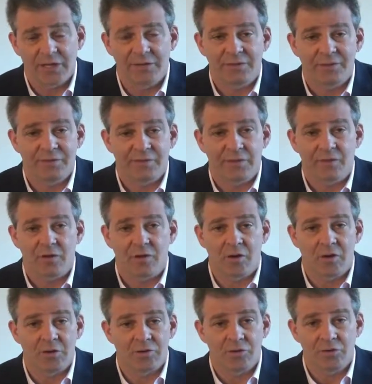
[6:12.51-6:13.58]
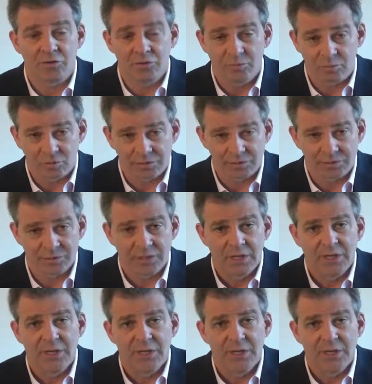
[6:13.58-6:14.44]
and that there are numerous